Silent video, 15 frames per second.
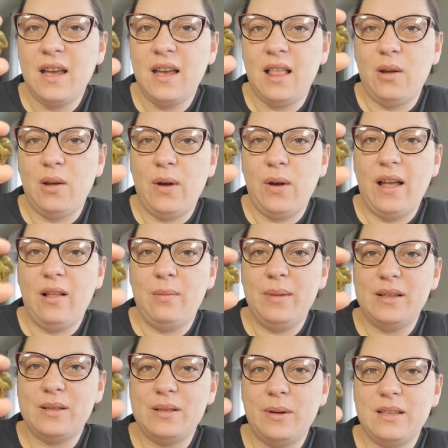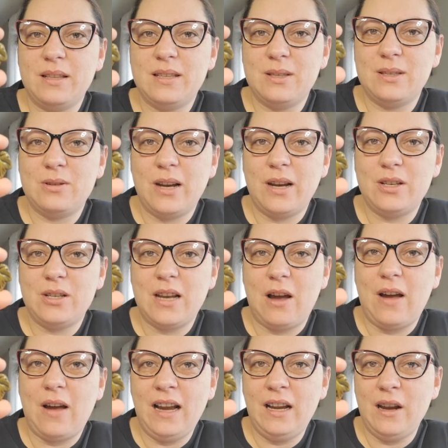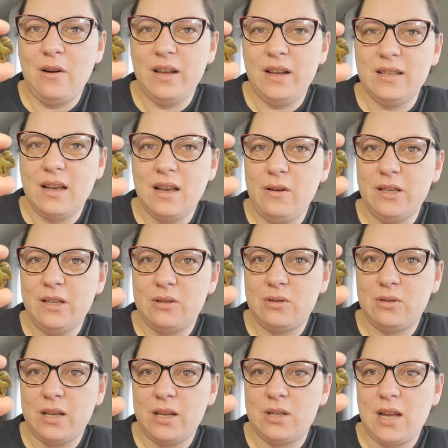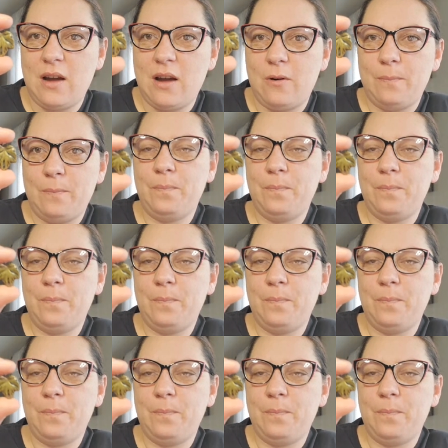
LOL, Mr. Bunsen stretched out. I know he's always stretched out.